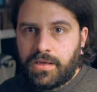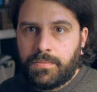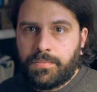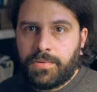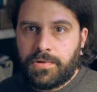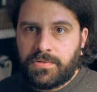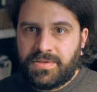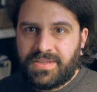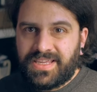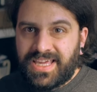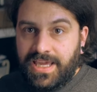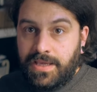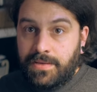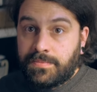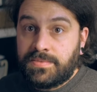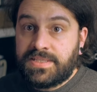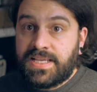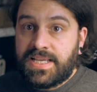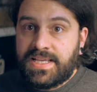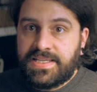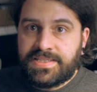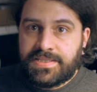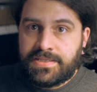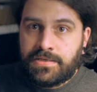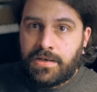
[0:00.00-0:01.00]
about games
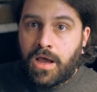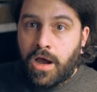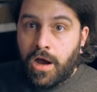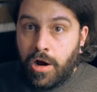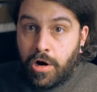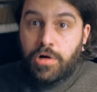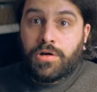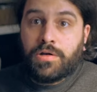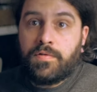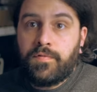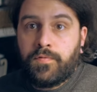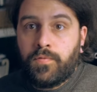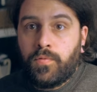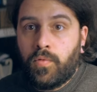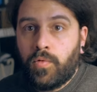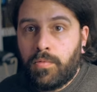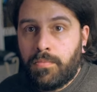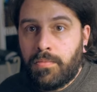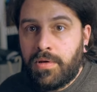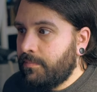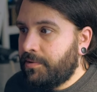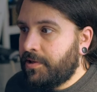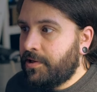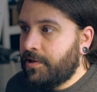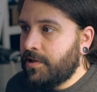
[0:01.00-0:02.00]
as an art form,
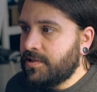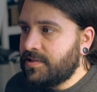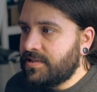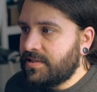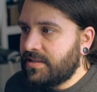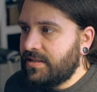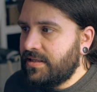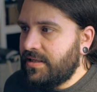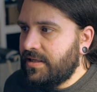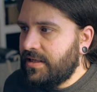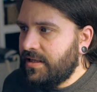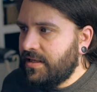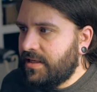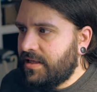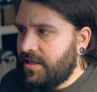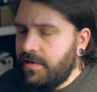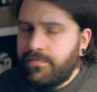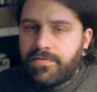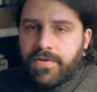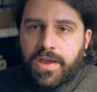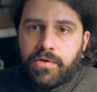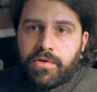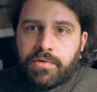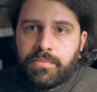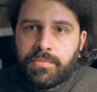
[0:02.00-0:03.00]
because he
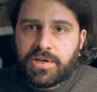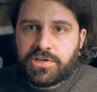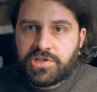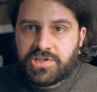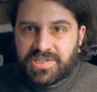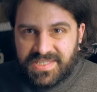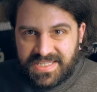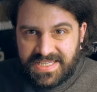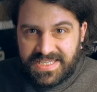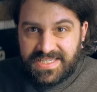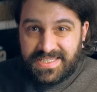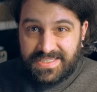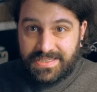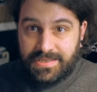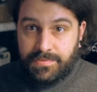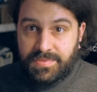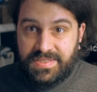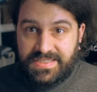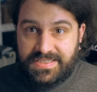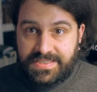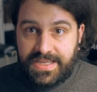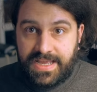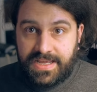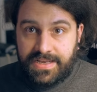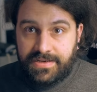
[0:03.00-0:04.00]
very much sees them
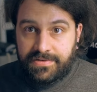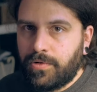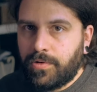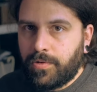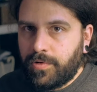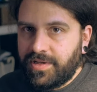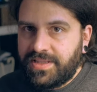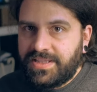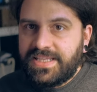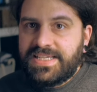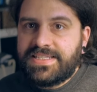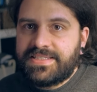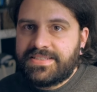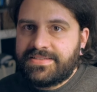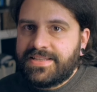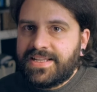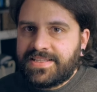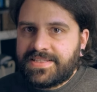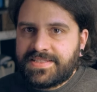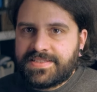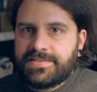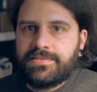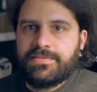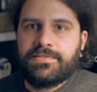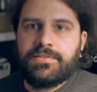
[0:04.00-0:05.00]
as that, or at least
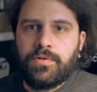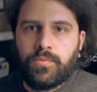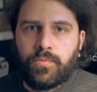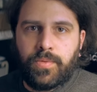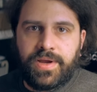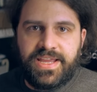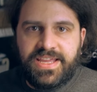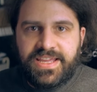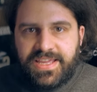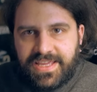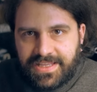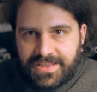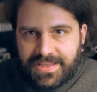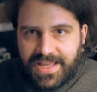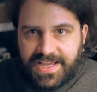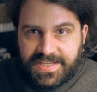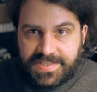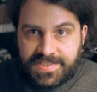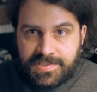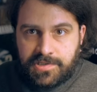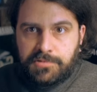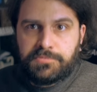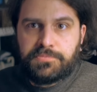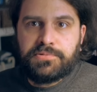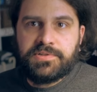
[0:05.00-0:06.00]
that's the way he
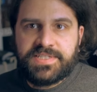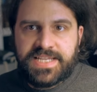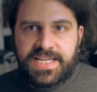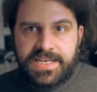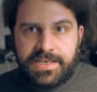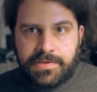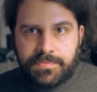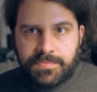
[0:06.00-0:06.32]
likes to present